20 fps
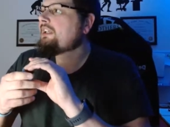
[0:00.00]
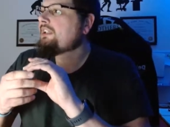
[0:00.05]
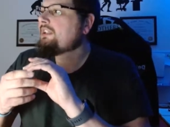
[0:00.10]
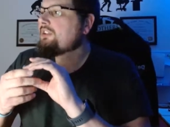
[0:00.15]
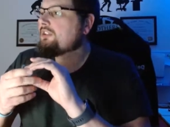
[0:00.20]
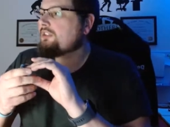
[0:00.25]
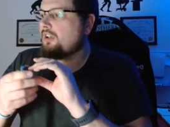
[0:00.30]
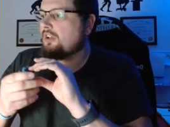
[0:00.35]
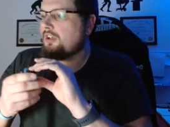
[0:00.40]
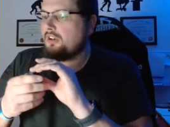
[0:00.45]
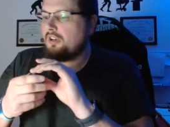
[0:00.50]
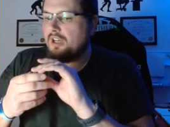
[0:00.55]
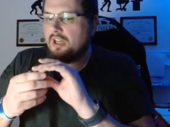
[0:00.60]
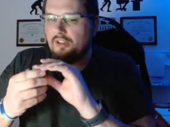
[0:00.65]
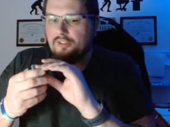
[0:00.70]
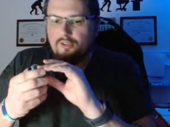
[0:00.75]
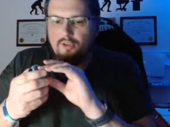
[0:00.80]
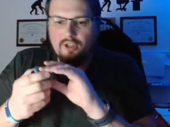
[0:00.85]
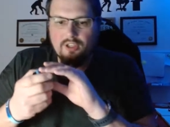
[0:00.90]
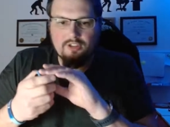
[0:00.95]
So I
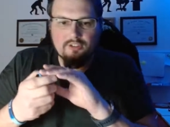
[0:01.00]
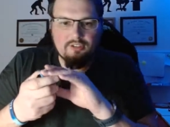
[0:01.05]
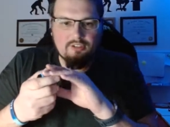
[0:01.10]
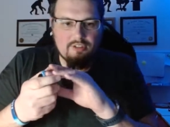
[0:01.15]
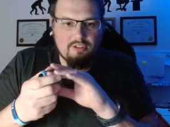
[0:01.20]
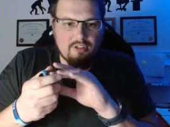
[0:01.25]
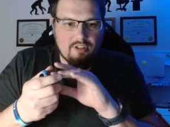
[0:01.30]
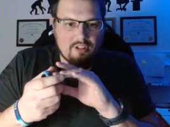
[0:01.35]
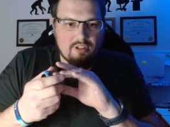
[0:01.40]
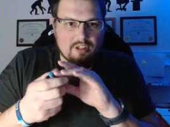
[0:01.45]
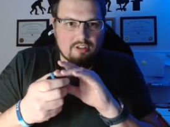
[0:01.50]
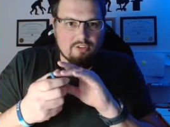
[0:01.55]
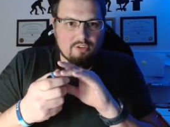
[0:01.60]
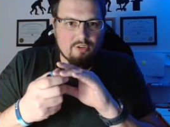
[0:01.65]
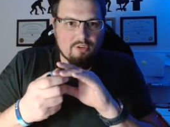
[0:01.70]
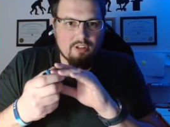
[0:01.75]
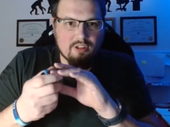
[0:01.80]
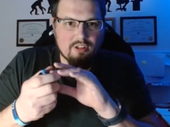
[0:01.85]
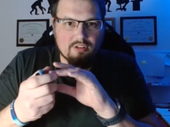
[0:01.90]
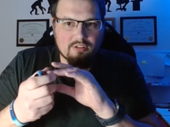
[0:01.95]
thought I'd do
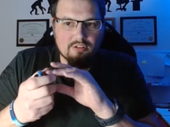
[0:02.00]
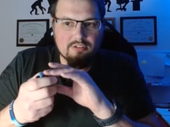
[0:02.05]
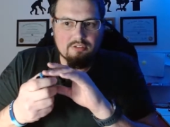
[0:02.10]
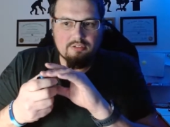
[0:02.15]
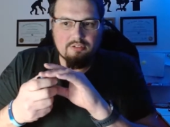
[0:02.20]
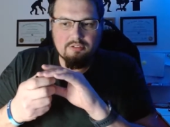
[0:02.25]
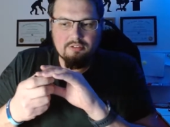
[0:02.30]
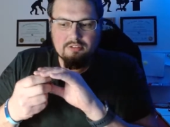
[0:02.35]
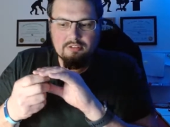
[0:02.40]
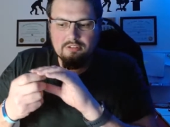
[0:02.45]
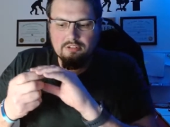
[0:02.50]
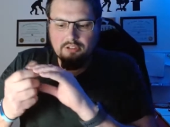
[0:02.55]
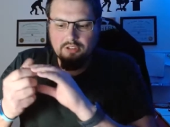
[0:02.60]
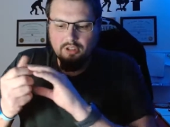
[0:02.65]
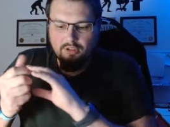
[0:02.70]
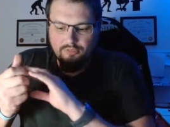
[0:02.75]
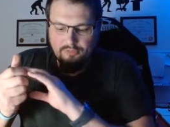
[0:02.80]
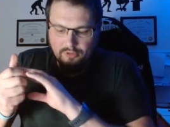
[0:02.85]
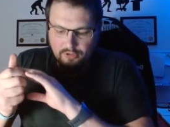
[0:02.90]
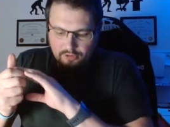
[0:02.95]
a little
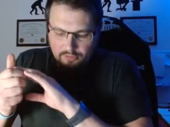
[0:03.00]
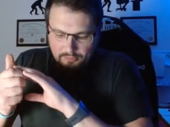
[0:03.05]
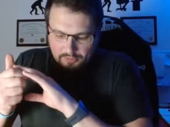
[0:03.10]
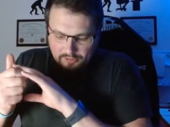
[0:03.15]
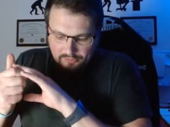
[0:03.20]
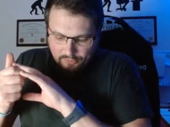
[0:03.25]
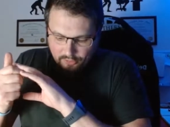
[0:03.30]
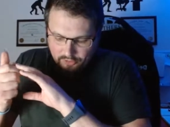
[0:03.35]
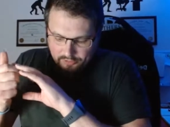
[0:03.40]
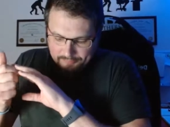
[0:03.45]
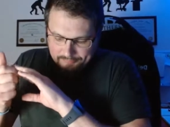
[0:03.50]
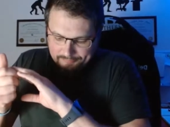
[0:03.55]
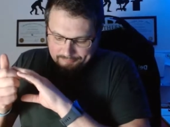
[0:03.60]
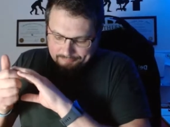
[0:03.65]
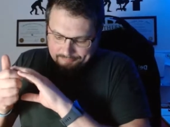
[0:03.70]
GoFundMe for him,